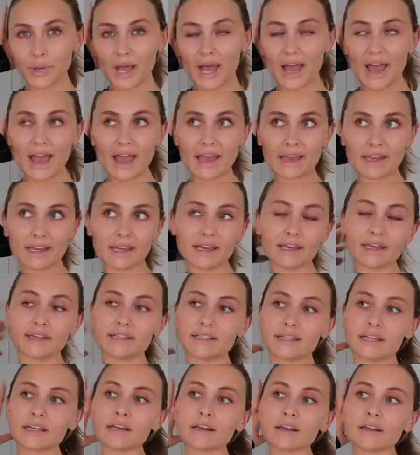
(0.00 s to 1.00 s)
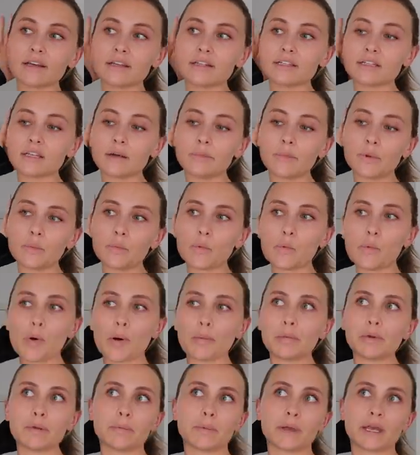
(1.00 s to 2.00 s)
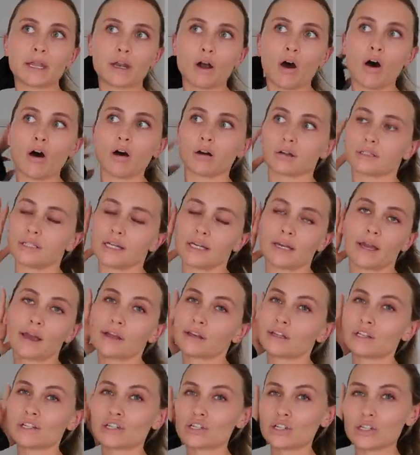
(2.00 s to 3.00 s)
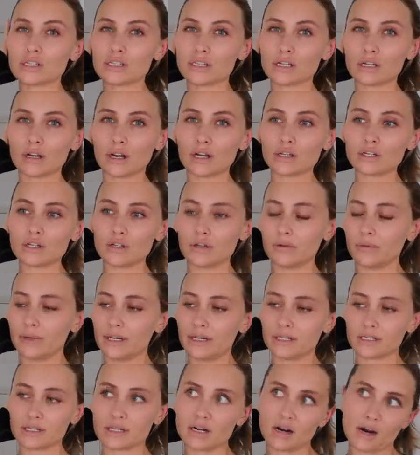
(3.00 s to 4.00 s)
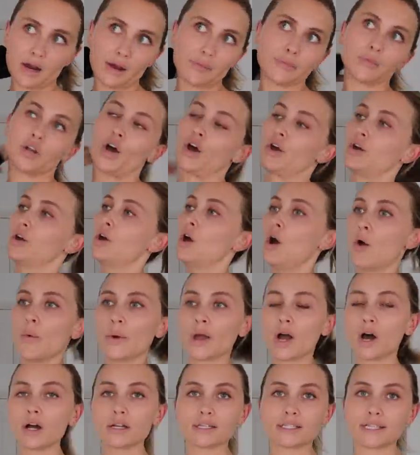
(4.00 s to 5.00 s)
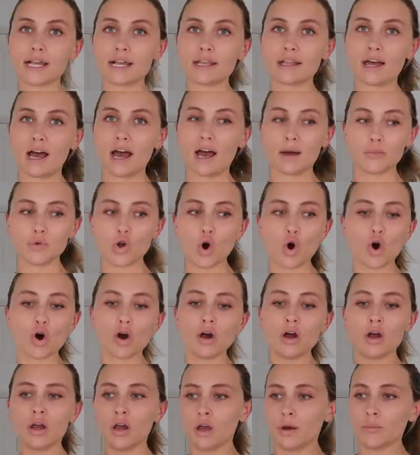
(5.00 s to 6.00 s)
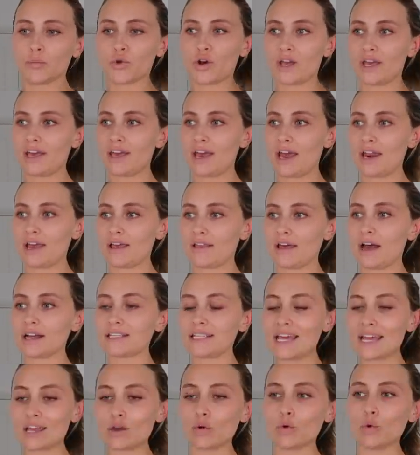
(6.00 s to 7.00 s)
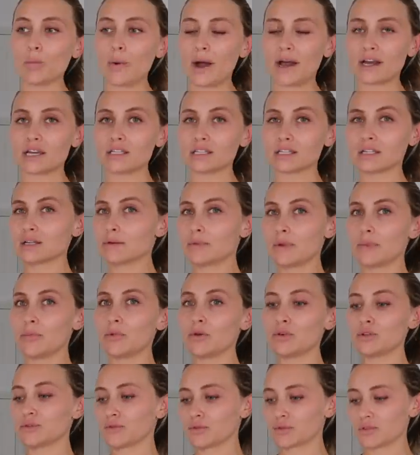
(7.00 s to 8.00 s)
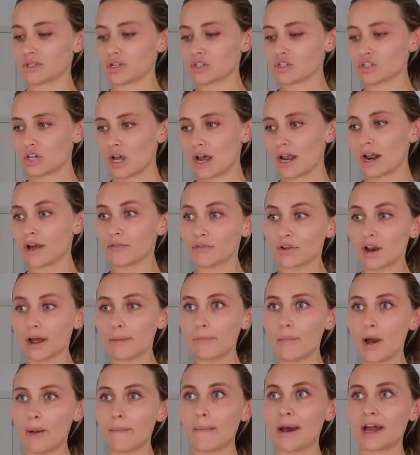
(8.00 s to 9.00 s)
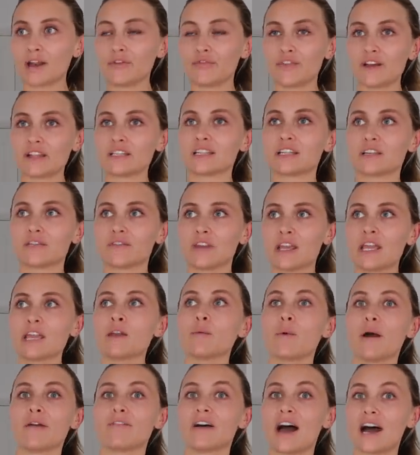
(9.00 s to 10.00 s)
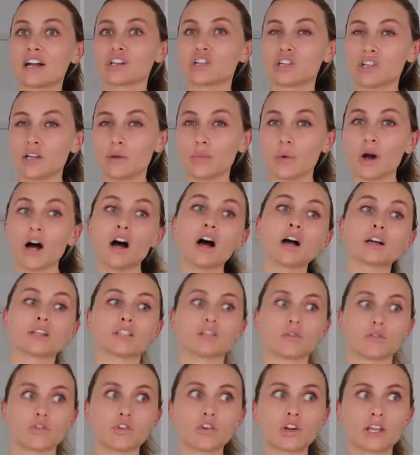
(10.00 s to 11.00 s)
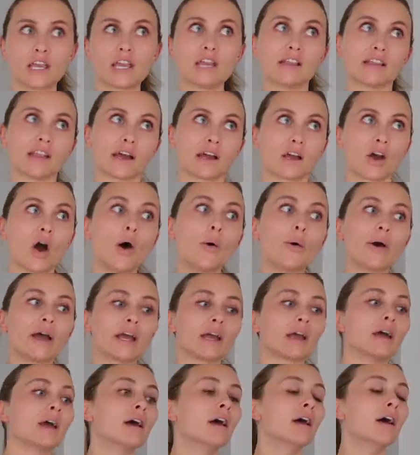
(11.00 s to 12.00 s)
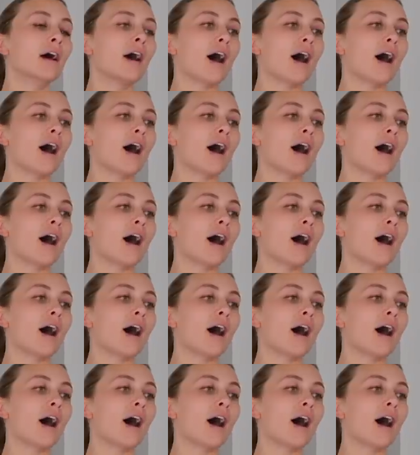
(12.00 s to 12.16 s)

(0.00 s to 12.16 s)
But hey, it is England. I mean, we'll probably be in Arctic conditions in like 2 weeks' time. No, can't say that. I'm not bringing any of that. I take it all back. It's going to be beautiful sunshine. I feel like my manifesting of a heatwave actually worked, so I've got to keep that going.